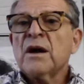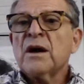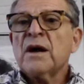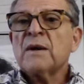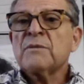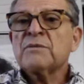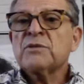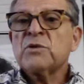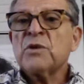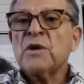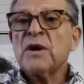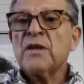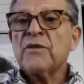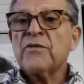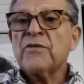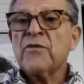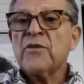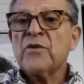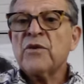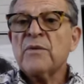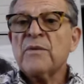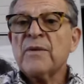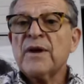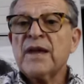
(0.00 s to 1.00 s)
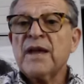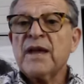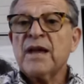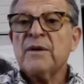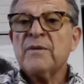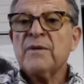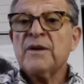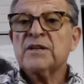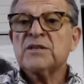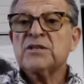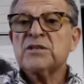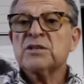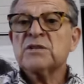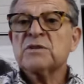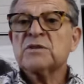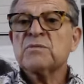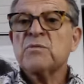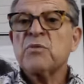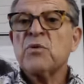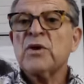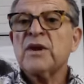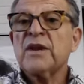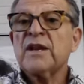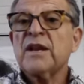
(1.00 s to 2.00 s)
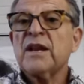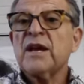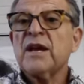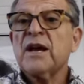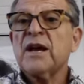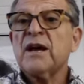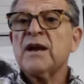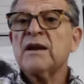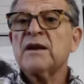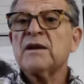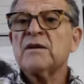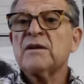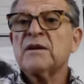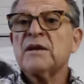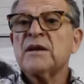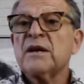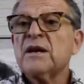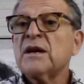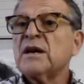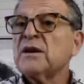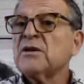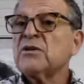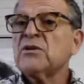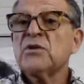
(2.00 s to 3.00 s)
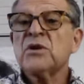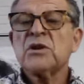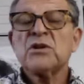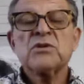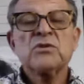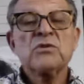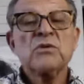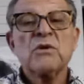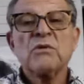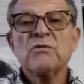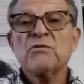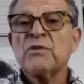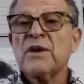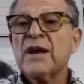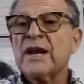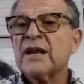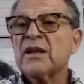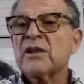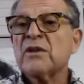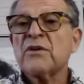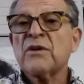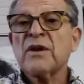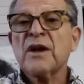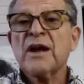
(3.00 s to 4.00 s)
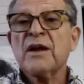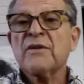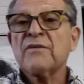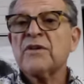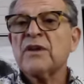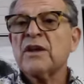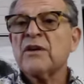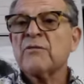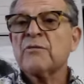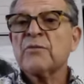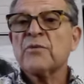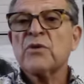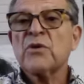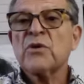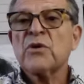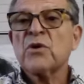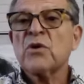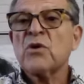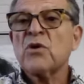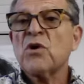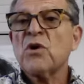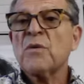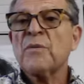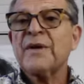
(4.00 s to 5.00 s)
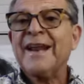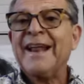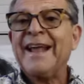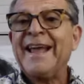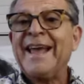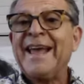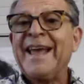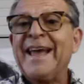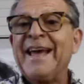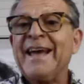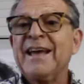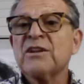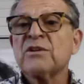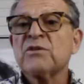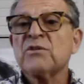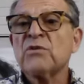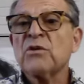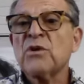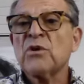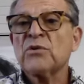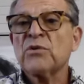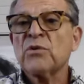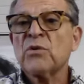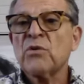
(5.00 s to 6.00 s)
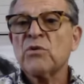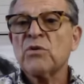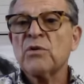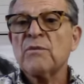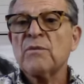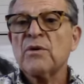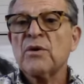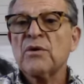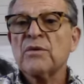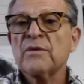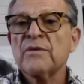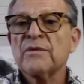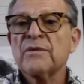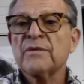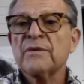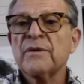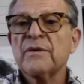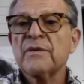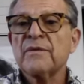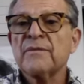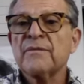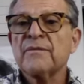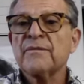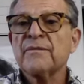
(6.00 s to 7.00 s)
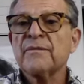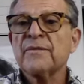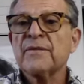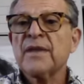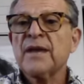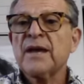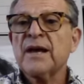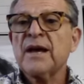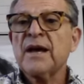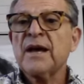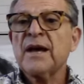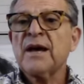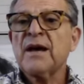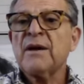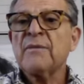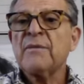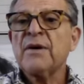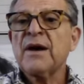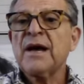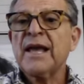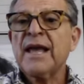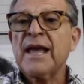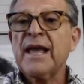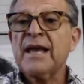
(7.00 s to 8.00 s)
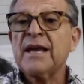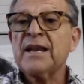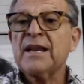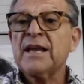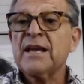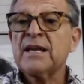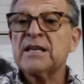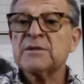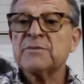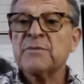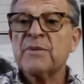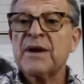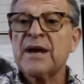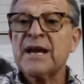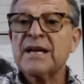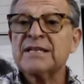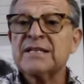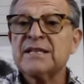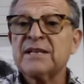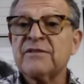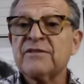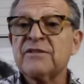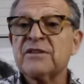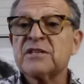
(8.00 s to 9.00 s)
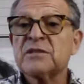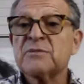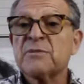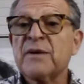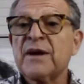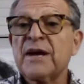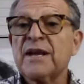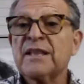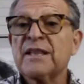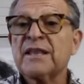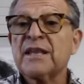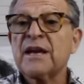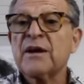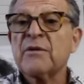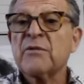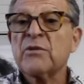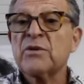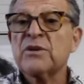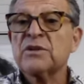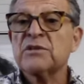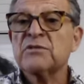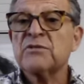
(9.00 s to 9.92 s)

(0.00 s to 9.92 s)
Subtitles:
I'm 24, my AMH is 0.9. You could do a regular IVF protocol, but add growth hormone. My ANA is positive despite thyroid